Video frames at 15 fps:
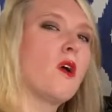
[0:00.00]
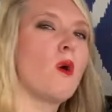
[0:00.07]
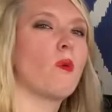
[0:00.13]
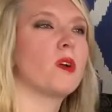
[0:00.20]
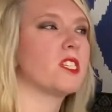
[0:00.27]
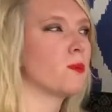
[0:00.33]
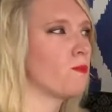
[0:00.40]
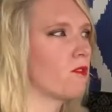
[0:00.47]

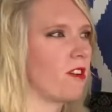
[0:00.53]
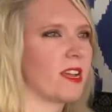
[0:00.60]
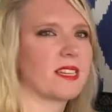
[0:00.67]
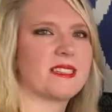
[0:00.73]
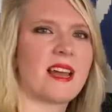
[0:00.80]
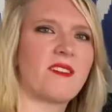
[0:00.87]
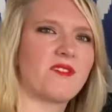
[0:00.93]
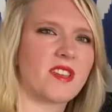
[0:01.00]
which break
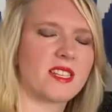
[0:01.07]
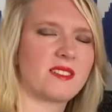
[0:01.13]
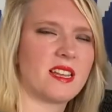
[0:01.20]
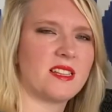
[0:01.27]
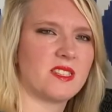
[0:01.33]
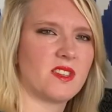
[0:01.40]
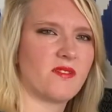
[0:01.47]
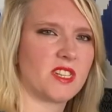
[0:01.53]
down these
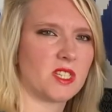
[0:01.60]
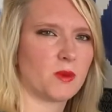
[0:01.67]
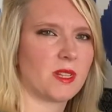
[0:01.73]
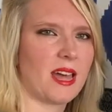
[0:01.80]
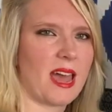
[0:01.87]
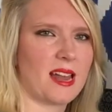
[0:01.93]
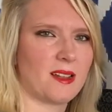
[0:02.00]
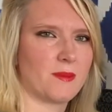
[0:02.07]

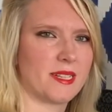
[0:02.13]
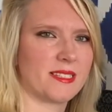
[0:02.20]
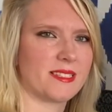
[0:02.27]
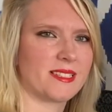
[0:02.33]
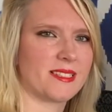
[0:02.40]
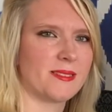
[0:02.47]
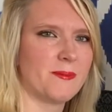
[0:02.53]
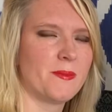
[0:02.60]
individual
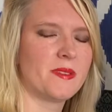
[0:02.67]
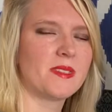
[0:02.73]
elements.